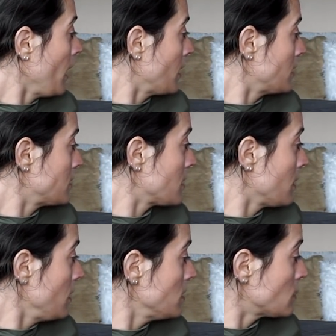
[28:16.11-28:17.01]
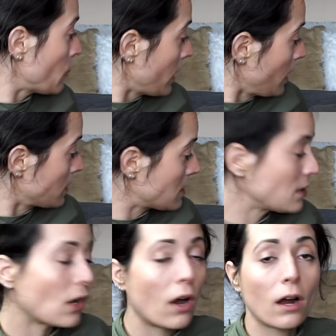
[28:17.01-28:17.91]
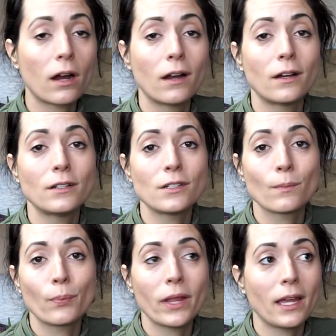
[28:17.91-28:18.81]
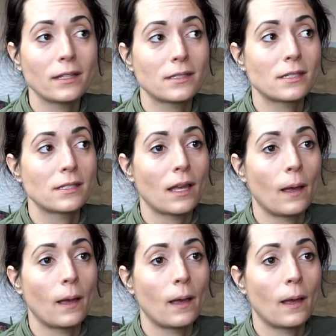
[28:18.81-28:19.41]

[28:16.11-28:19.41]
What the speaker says: And these plants are plants,